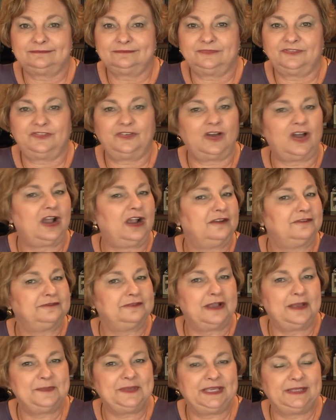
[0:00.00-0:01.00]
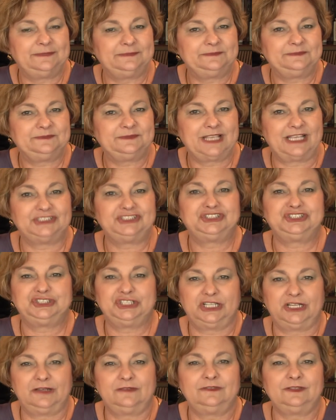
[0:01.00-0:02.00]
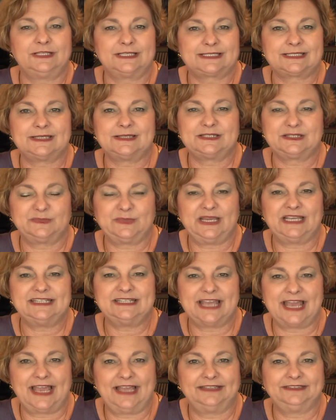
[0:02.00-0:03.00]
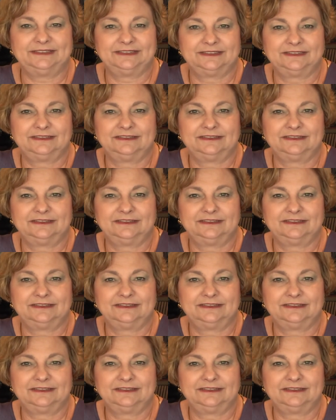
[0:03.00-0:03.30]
Far from it. I should have listened to my dad.